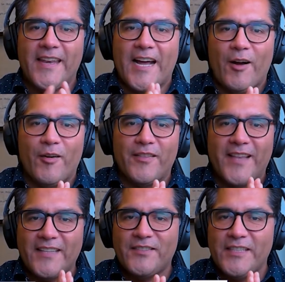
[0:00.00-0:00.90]
Now
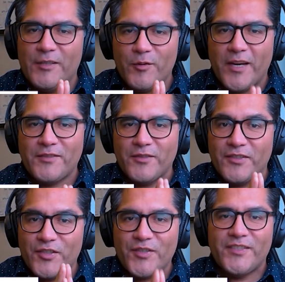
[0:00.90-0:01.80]
that situation
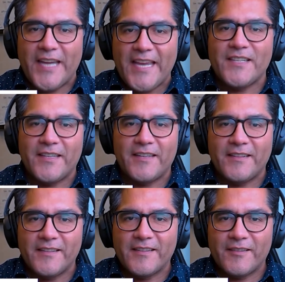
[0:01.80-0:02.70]
is changing,
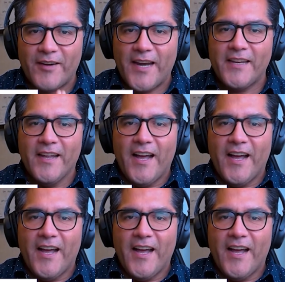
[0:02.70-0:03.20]
right?